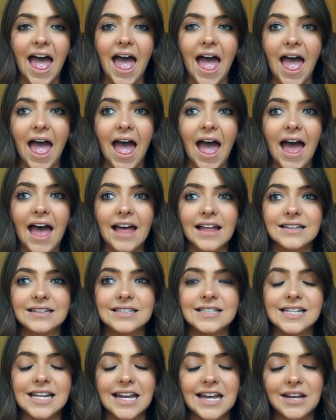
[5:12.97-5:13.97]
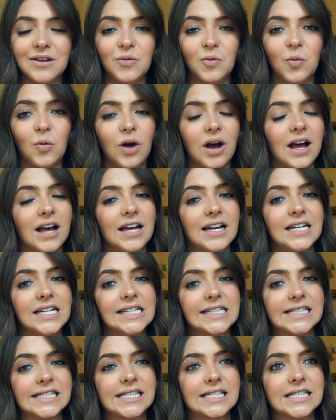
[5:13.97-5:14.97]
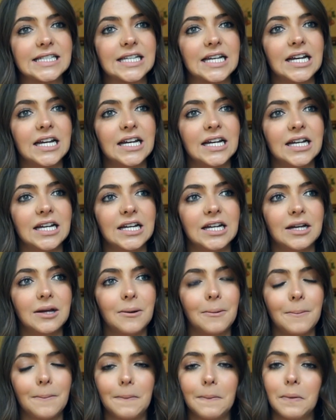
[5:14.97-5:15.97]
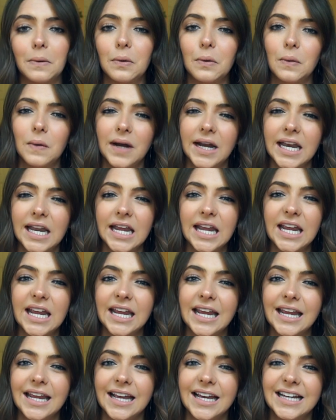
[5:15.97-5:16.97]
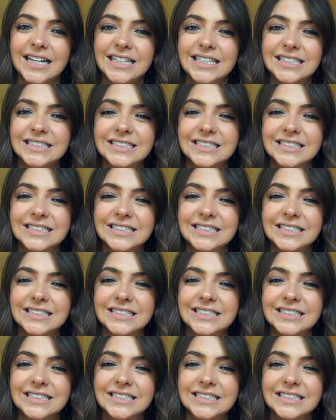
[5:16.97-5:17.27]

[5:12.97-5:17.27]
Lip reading: and it was pretty